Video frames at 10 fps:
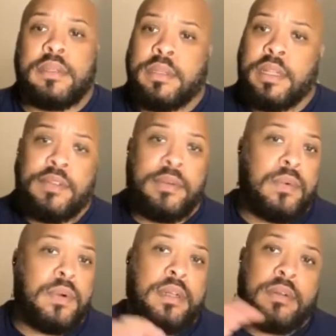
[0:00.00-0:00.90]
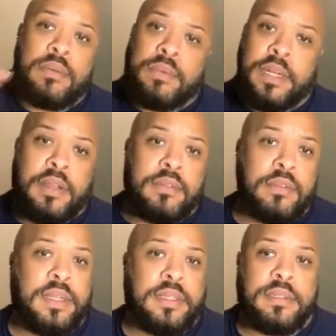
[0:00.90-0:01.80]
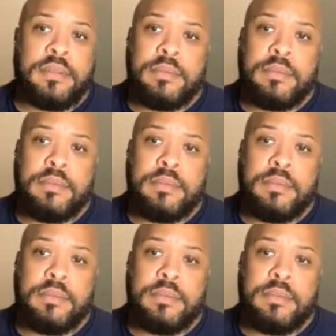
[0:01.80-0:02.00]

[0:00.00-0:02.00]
live in one, rent out the rest.